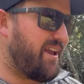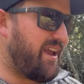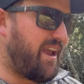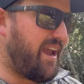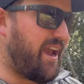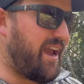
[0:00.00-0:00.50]

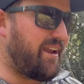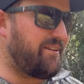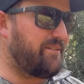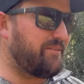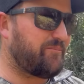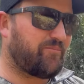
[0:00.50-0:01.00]

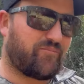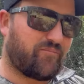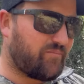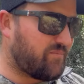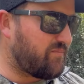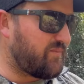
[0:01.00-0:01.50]
and
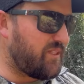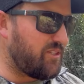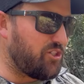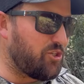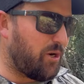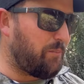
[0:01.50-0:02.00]

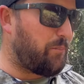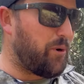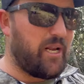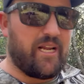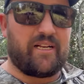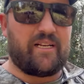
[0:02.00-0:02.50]
shot
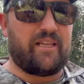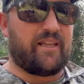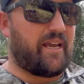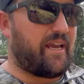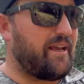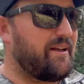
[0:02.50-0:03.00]
brilliantly
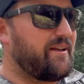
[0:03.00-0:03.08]
there.